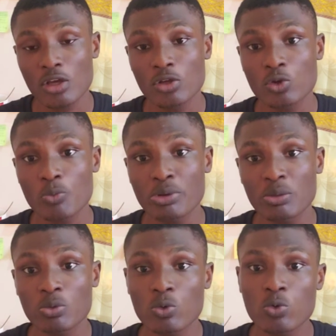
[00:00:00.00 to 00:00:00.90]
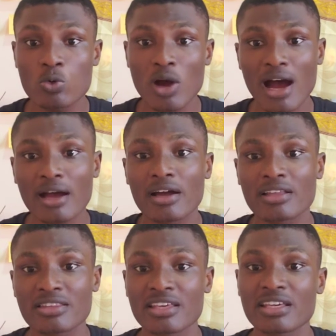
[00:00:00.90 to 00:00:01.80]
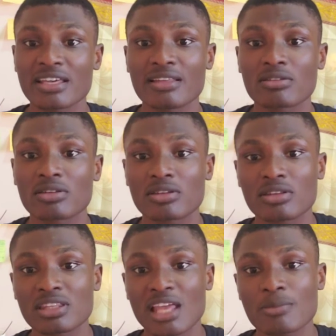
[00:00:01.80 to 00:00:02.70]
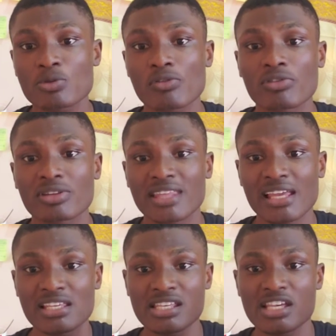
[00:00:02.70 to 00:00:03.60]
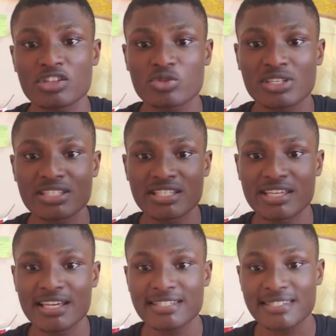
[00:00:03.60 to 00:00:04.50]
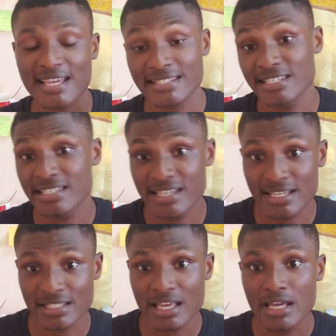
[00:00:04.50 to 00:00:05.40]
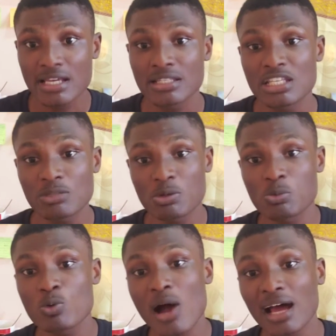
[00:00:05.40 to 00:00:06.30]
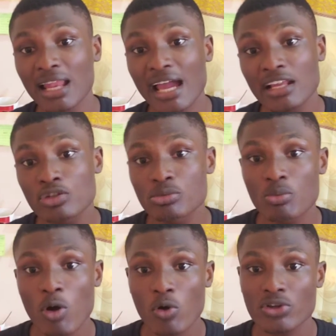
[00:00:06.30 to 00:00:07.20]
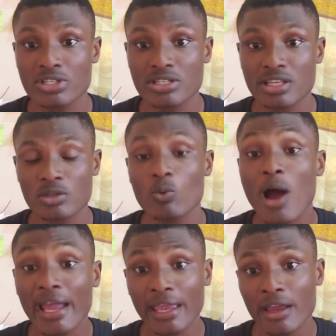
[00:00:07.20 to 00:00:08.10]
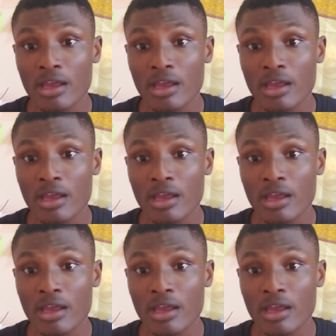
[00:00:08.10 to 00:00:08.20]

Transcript: So people who think in terms of 10 years, 20 years, 30 years, these people are likely to be more consistent. Why?